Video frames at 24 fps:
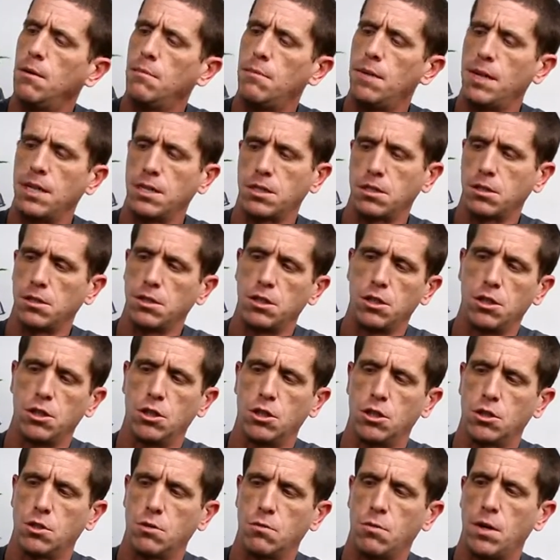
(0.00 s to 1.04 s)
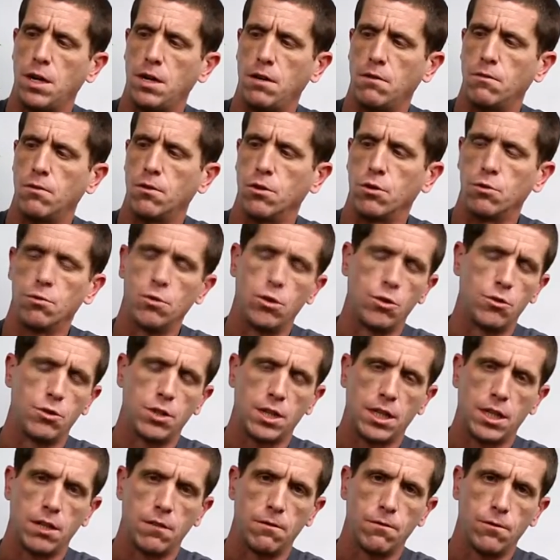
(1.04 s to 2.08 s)
Basically, you're just waiting for the roots
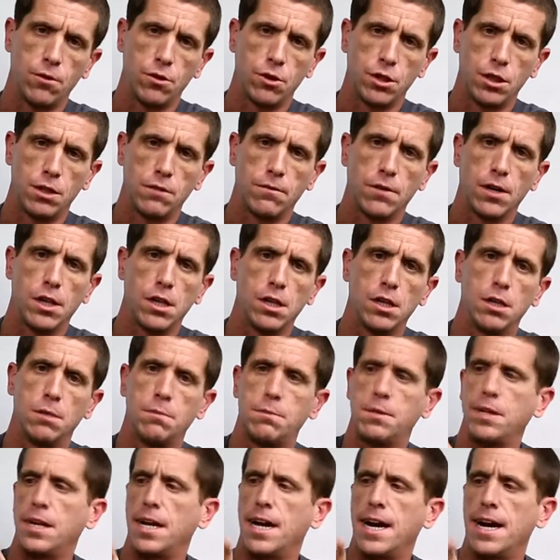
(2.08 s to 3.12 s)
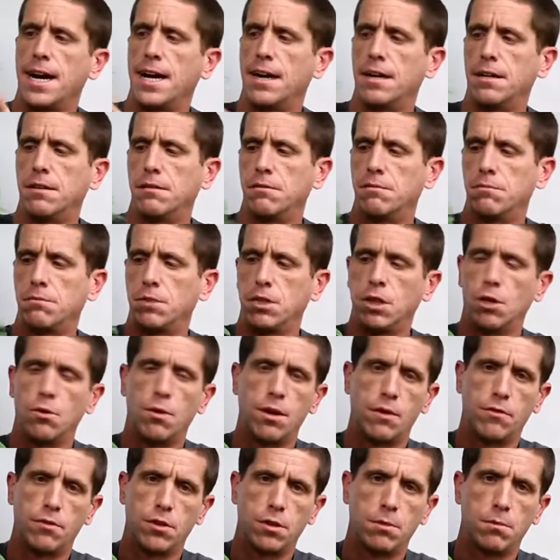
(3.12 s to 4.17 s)
to get fully developed, and, you know,
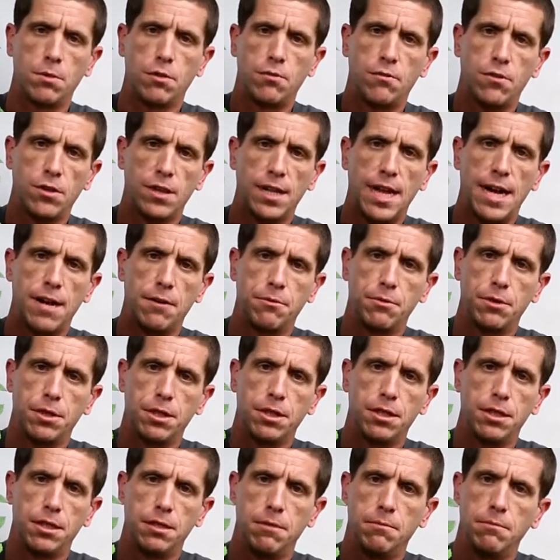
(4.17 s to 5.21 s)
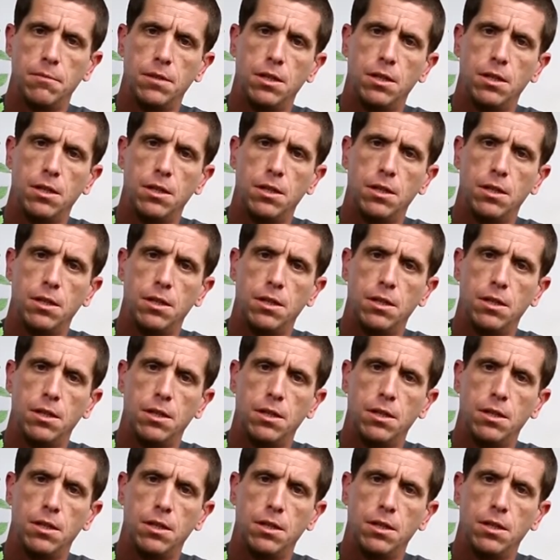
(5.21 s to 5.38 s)
wait for them to fill out the